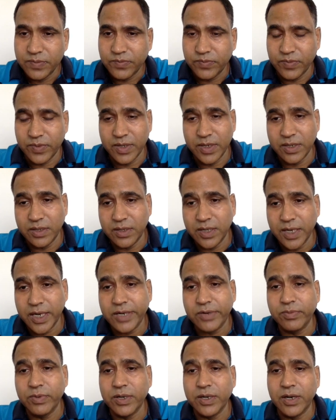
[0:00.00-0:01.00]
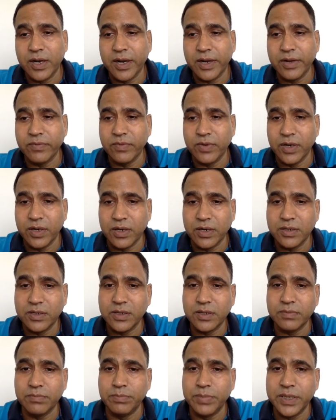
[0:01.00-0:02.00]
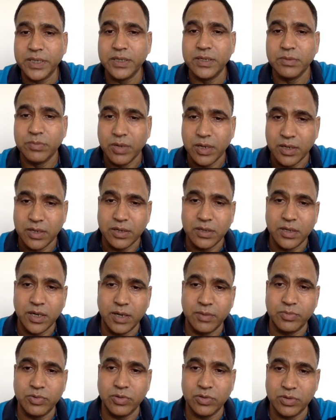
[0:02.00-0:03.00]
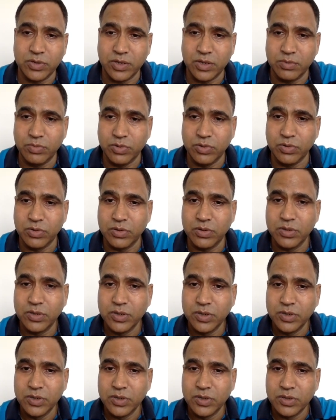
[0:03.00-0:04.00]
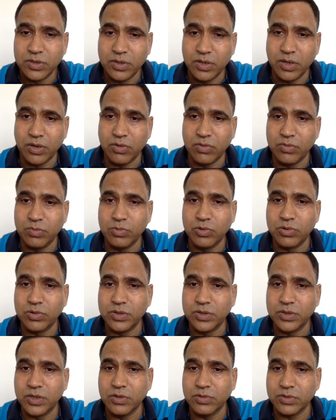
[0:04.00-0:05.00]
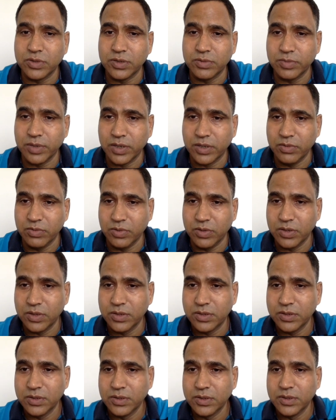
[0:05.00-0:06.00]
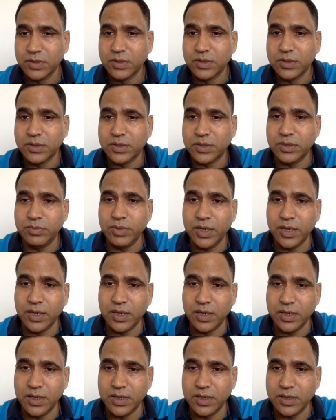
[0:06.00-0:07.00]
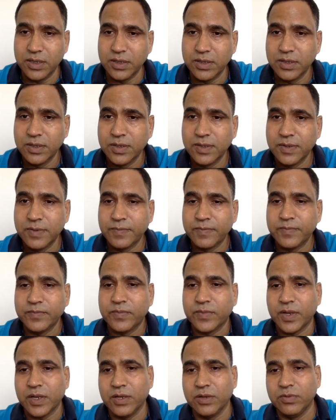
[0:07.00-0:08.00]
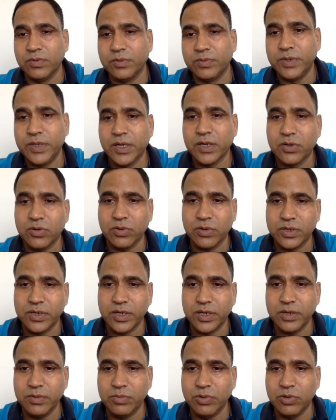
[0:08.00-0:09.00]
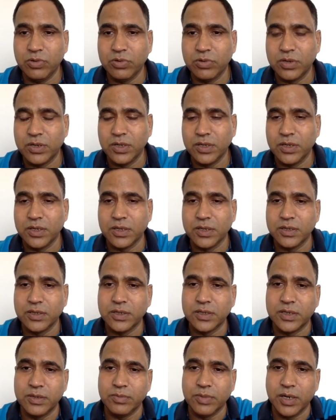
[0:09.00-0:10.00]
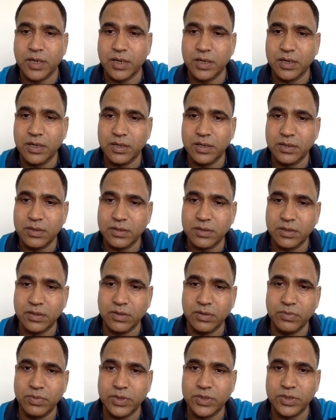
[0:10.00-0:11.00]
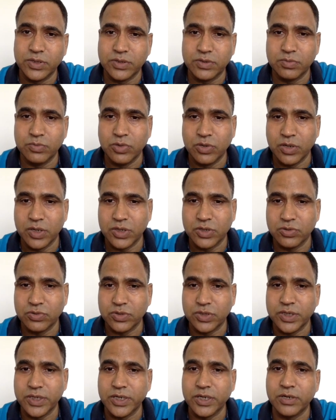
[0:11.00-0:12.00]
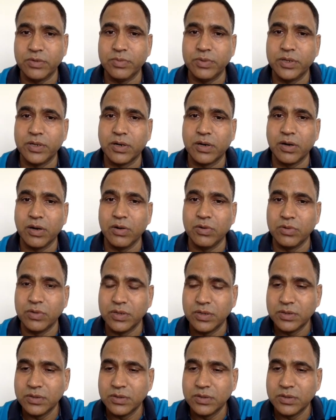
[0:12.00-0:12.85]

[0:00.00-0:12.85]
then that will drive another big demand. I'm talking about around more than 1000 megawatt. Similarly, we are talking about another demand which is more associated with the cloud